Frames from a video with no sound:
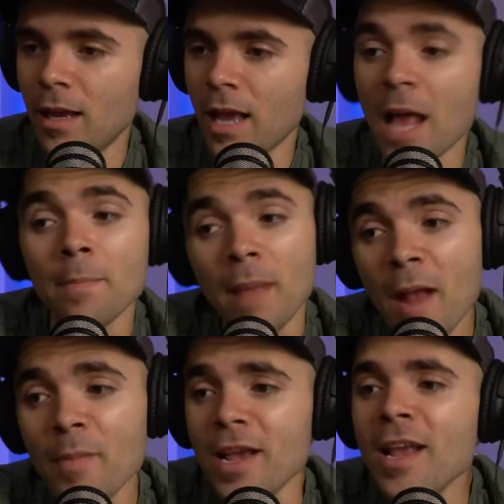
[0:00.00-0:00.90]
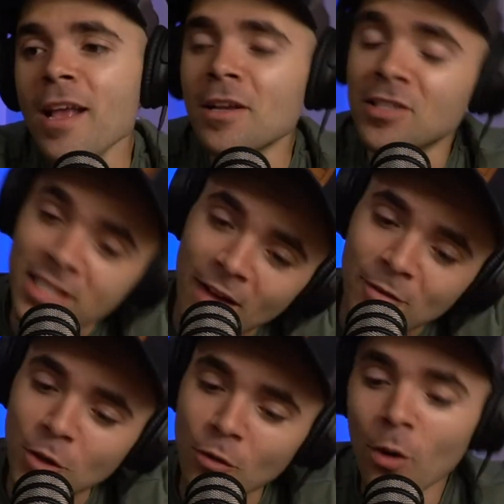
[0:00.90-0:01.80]
And maybe
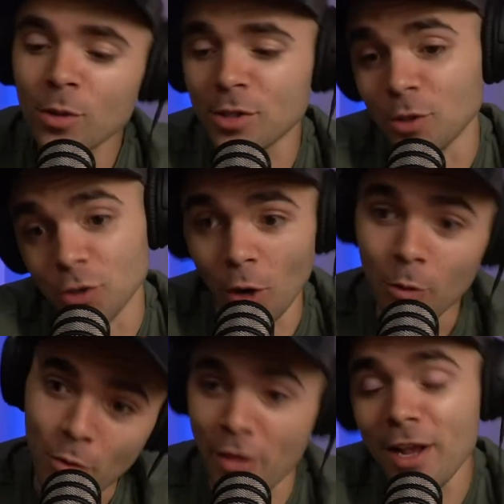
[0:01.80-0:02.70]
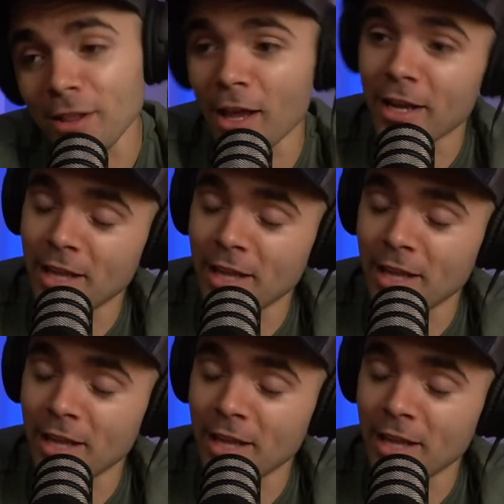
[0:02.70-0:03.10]
7-year-olds don't think like